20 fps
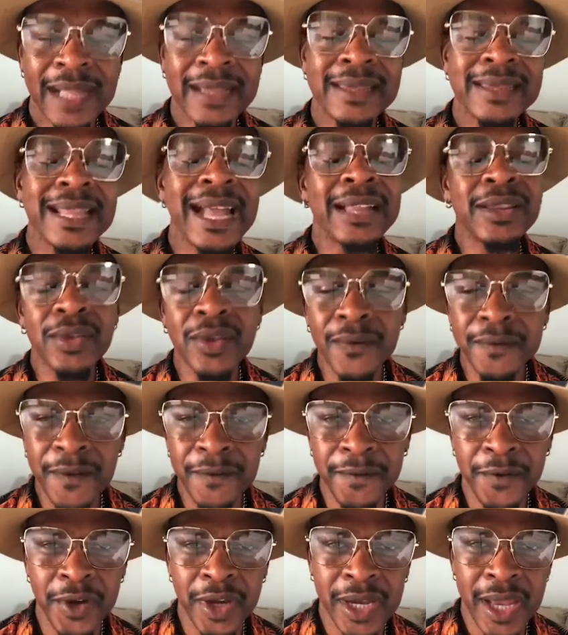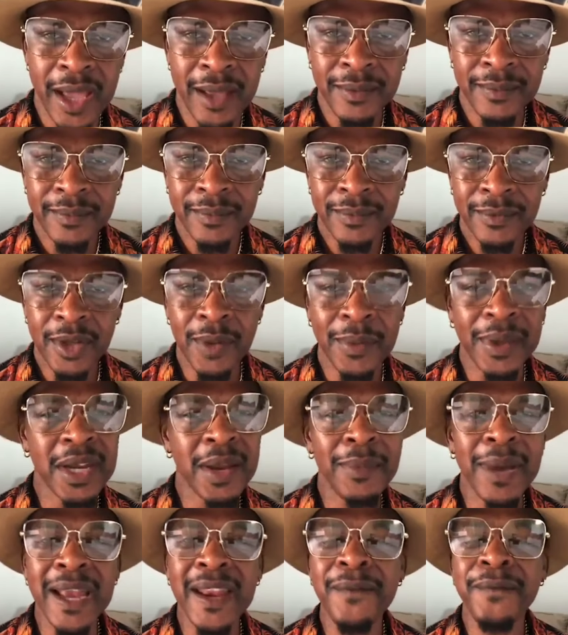And that you no for afraid of. No
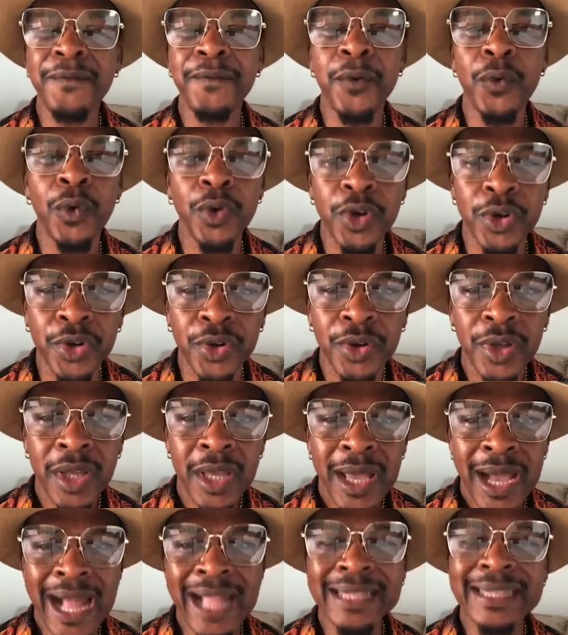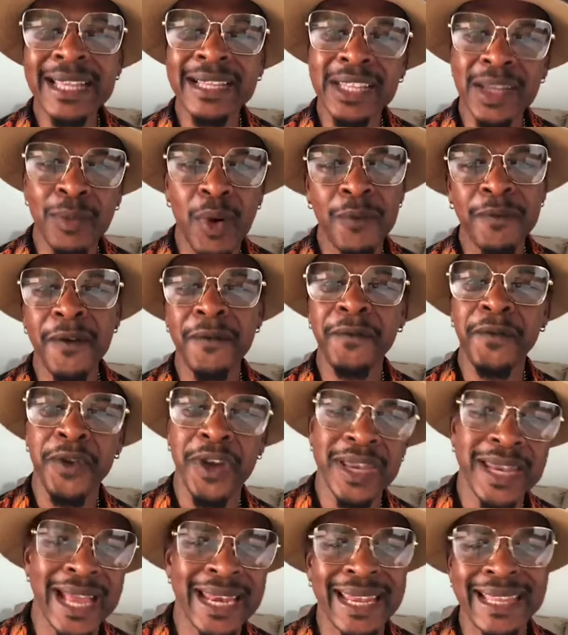make nobody fool you no and tell them about for
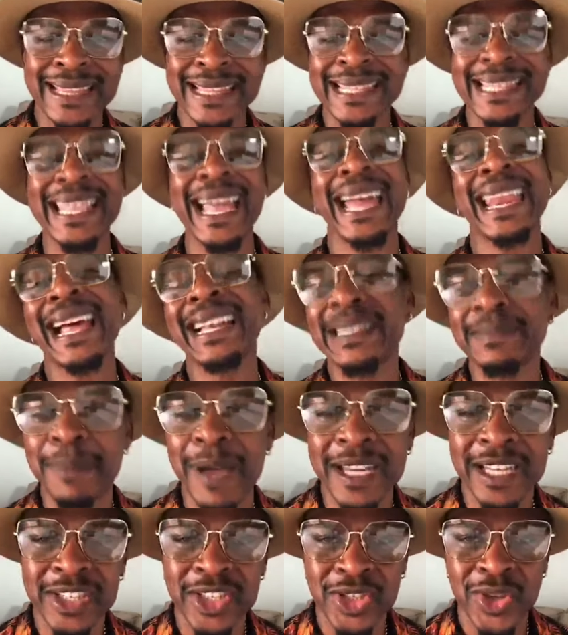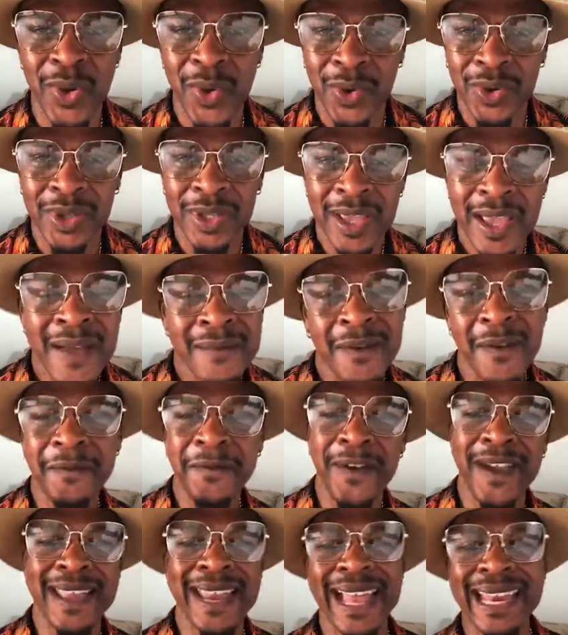afraid of the Dana Spanish town. For
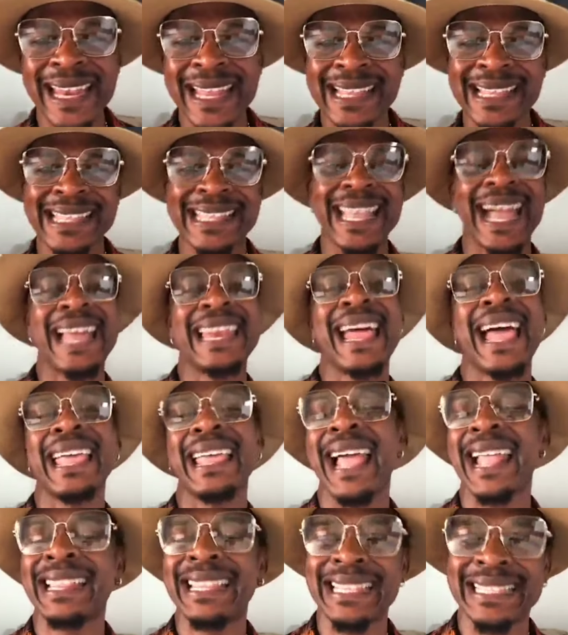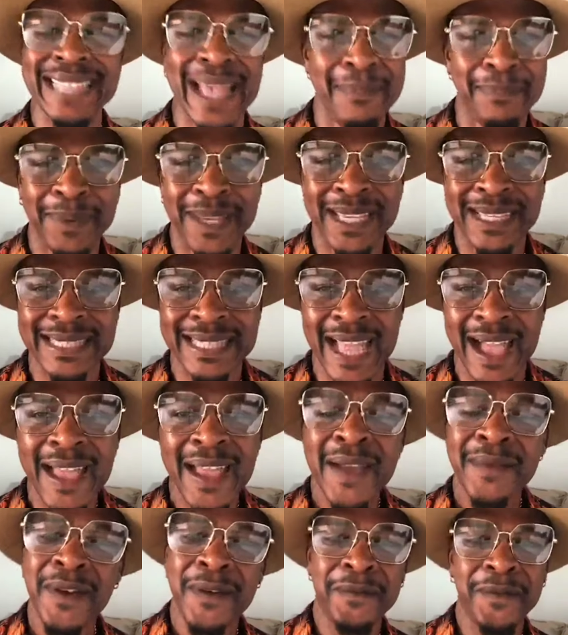afraid of the Dana at this place.
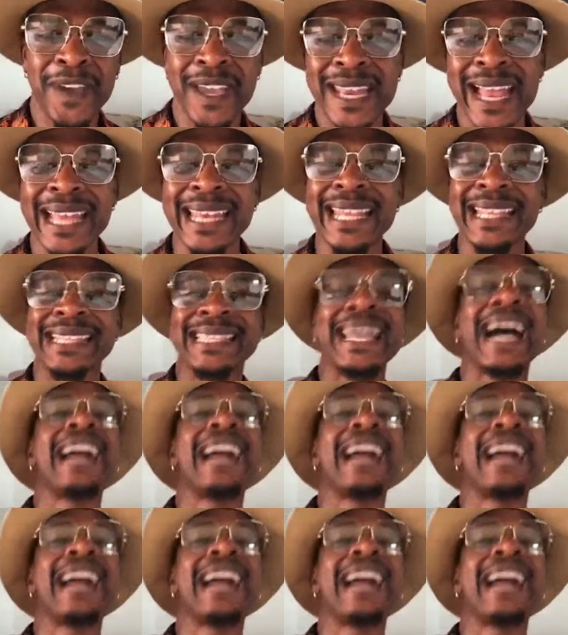For afraid of the